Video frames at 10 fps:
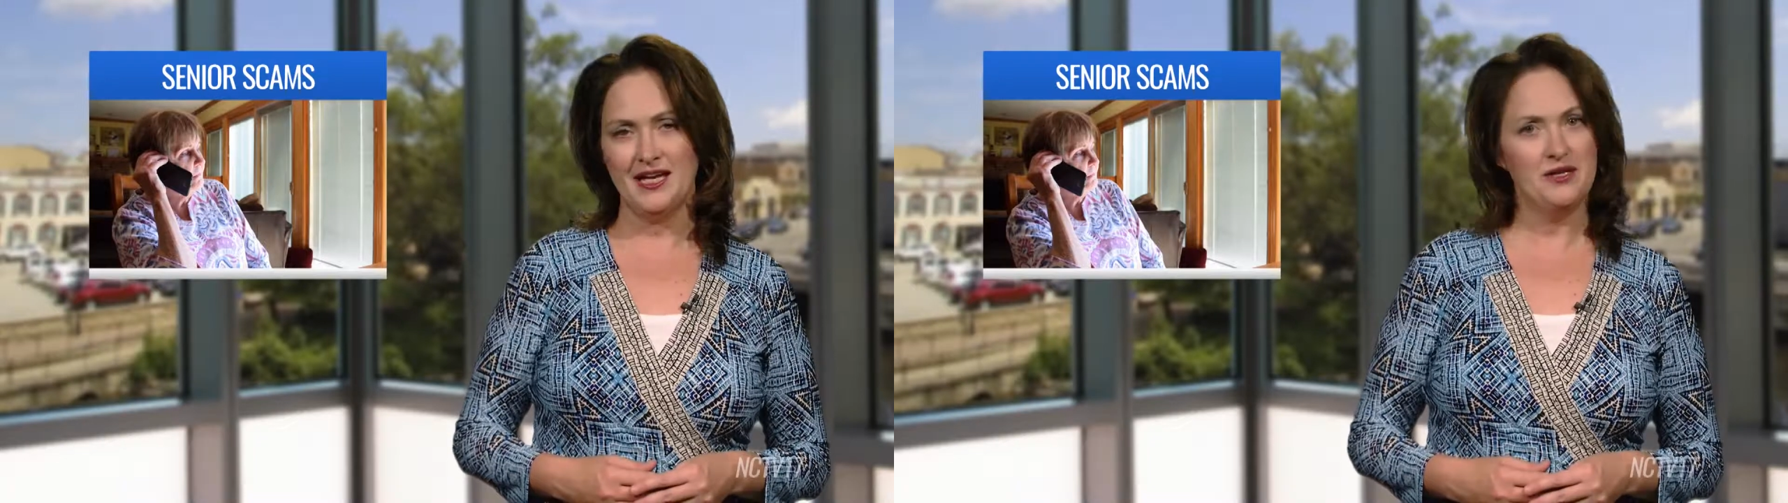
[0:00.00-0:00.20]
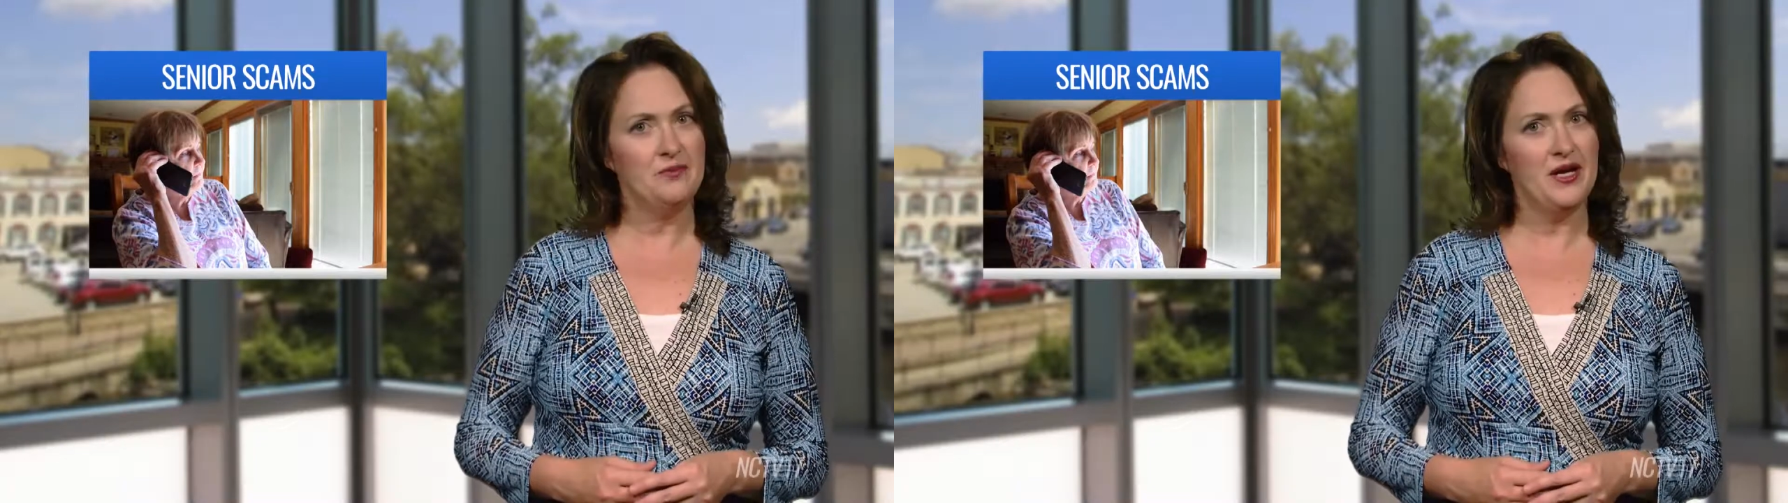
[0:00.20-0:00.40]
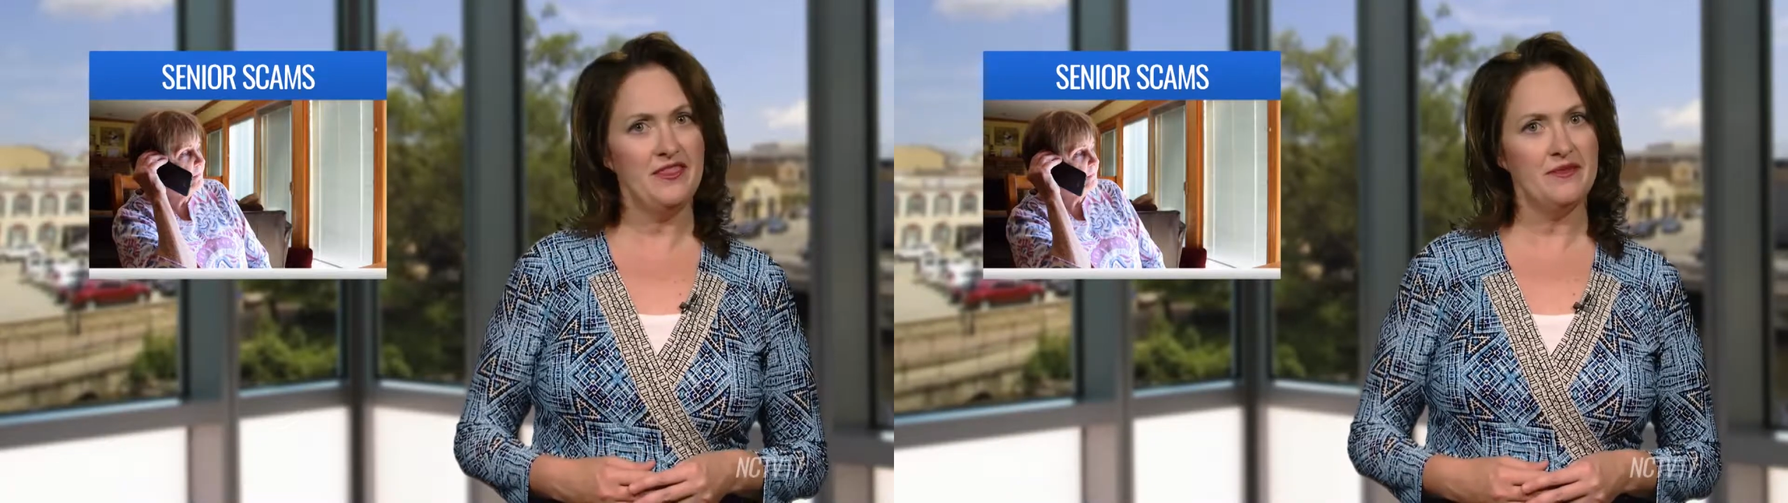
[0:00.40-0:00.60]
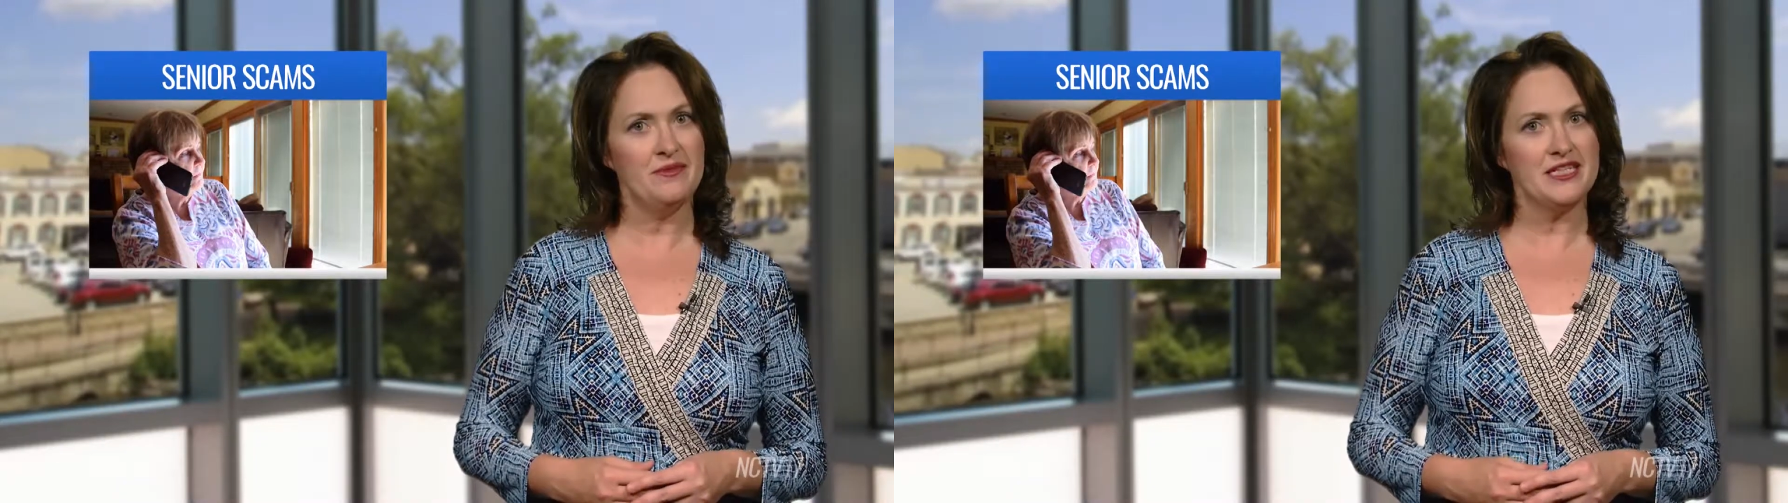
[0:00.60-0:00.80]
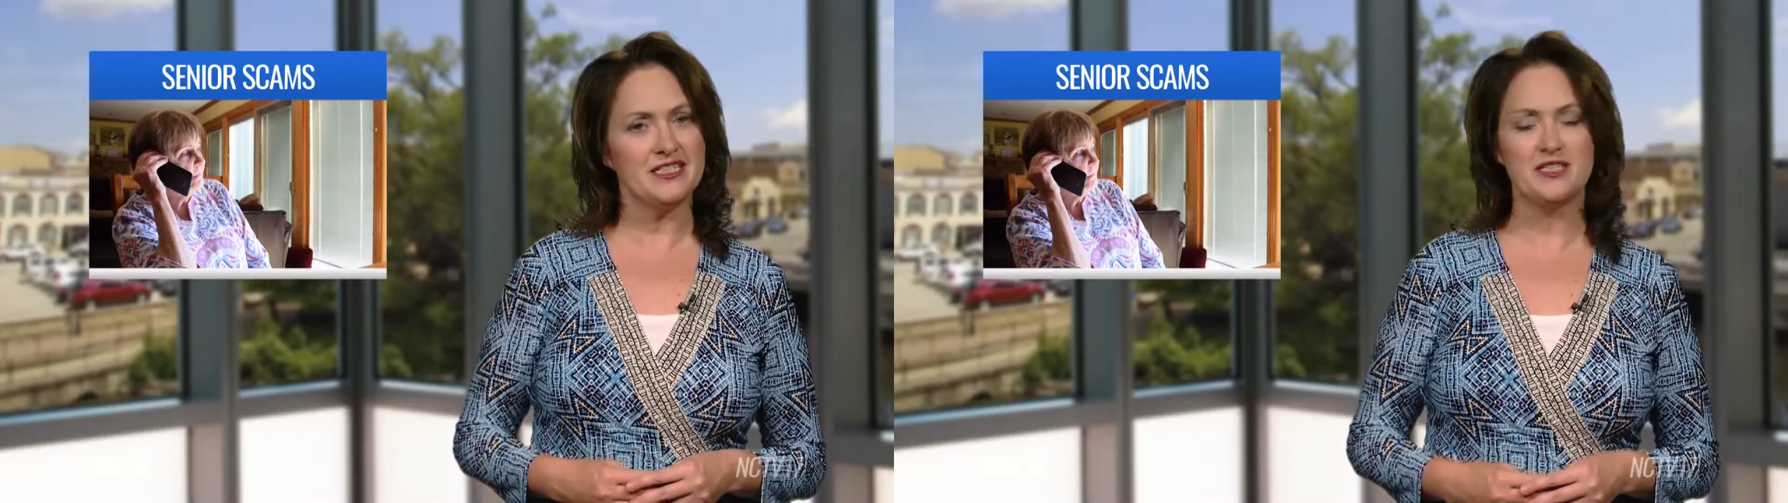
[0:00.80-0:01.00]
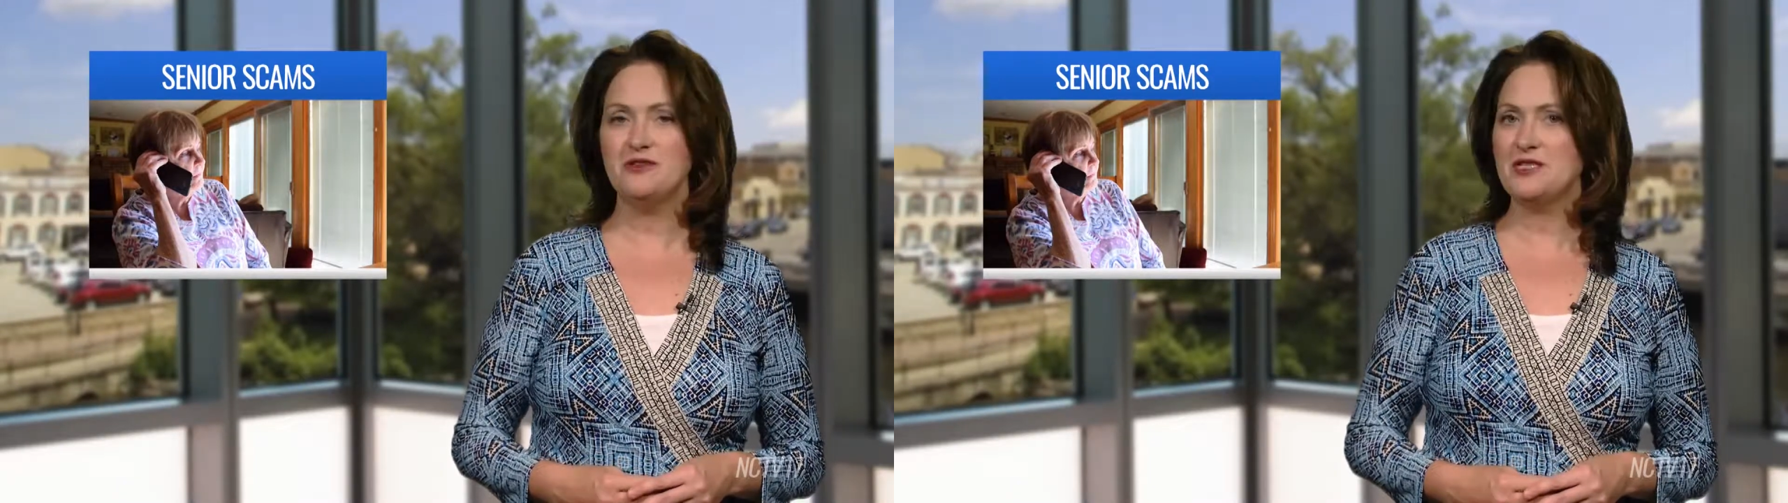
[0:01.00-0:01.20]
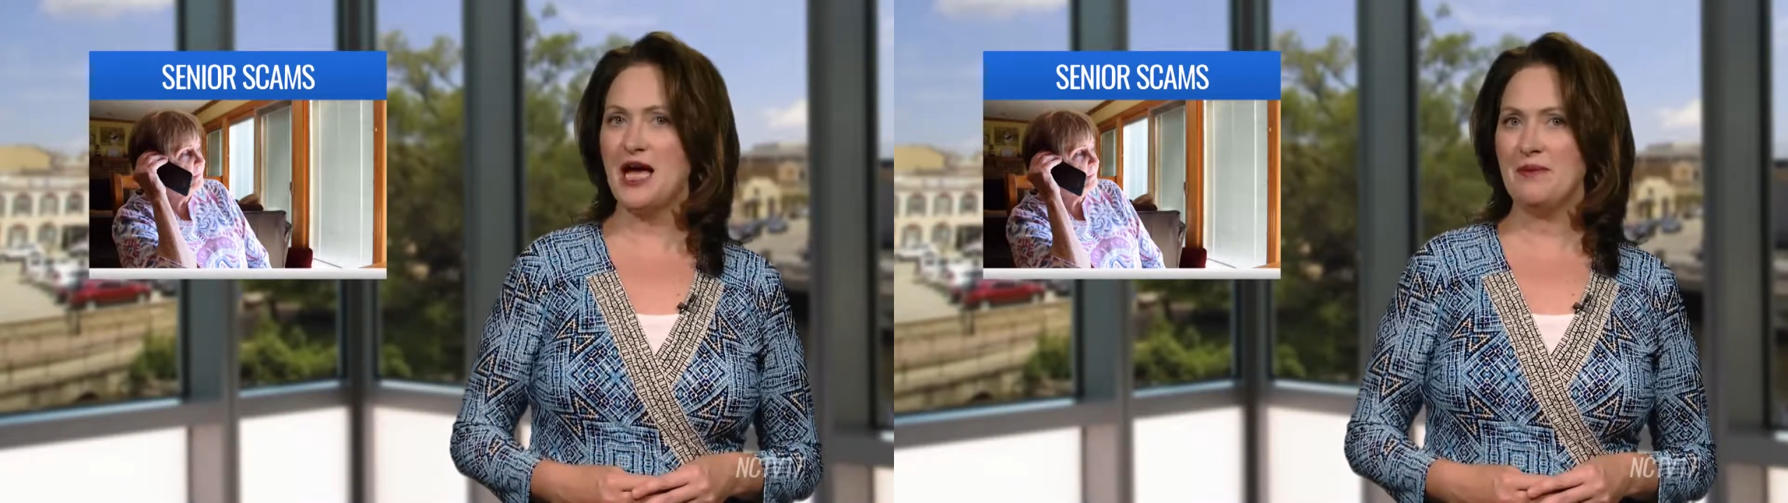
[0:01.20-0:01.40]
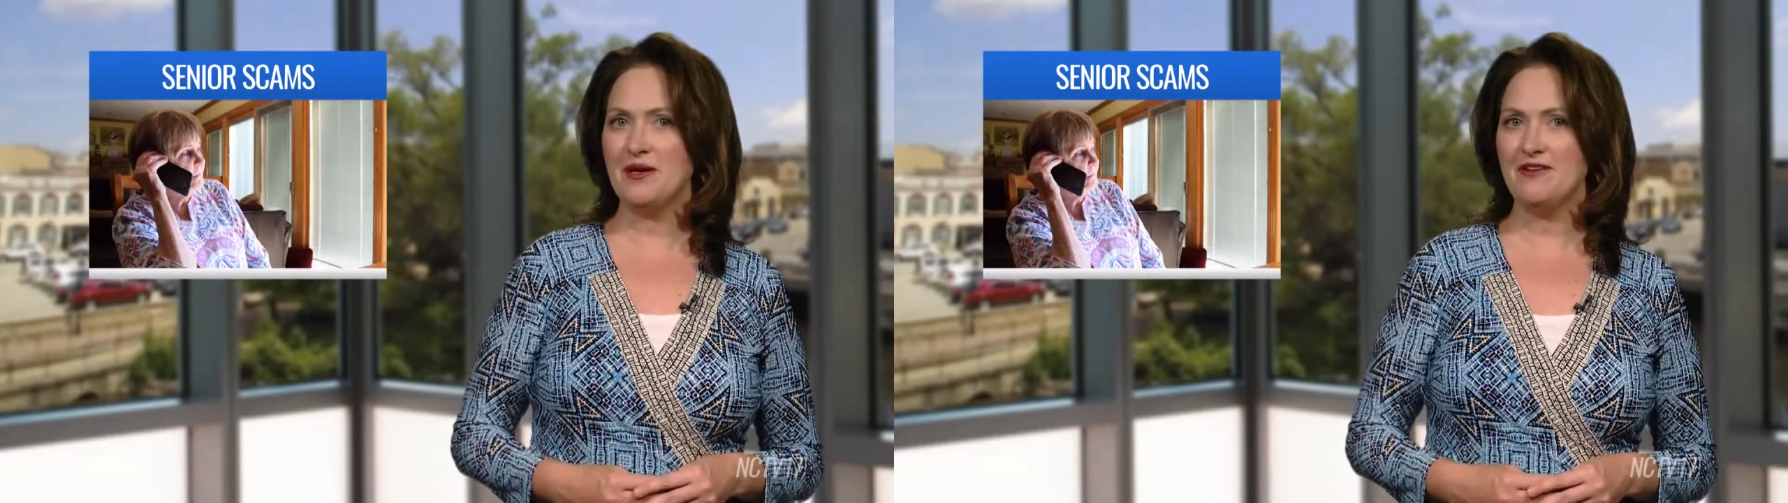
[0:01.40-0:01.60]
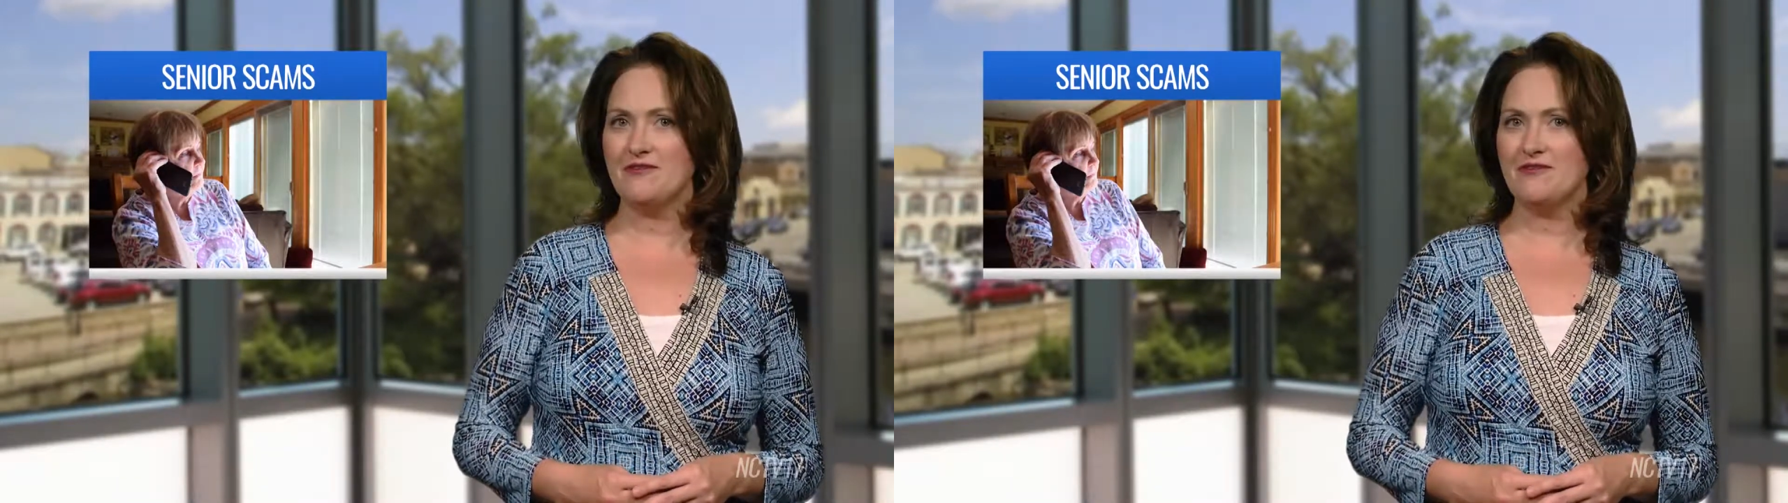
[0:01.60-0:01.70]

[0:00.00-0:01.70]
A new month means a new topic